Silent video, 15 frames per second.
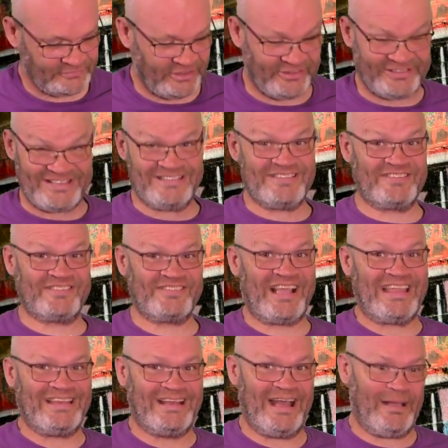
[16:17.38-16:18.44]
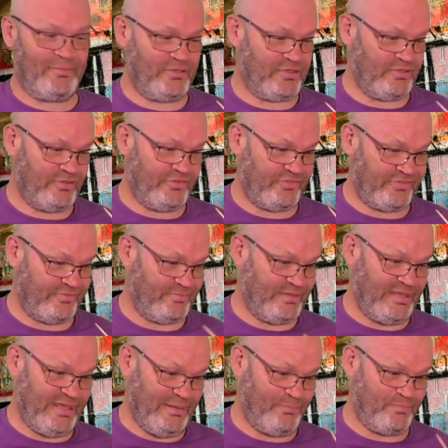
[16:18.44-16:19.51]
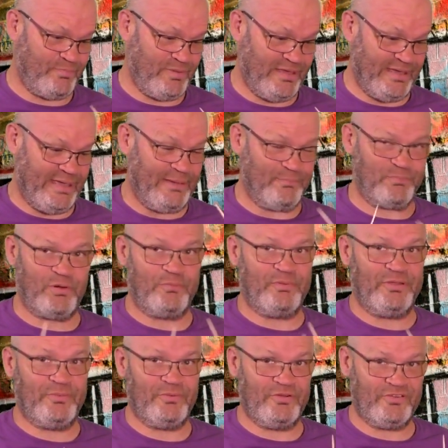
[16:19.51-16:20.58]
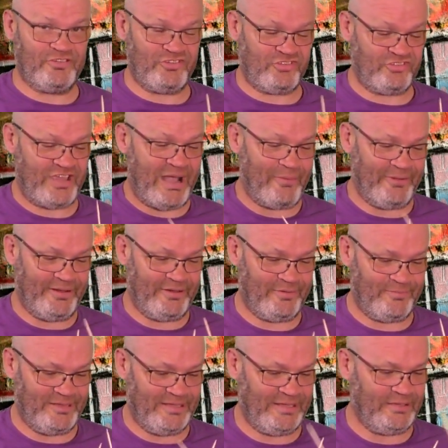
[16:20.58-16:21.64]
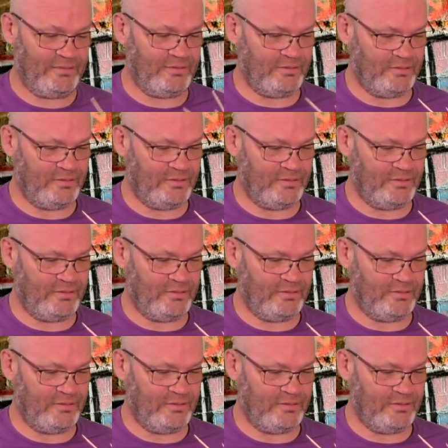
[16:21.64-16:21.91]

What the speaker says: I didn't say that because he probably would have shouted at me.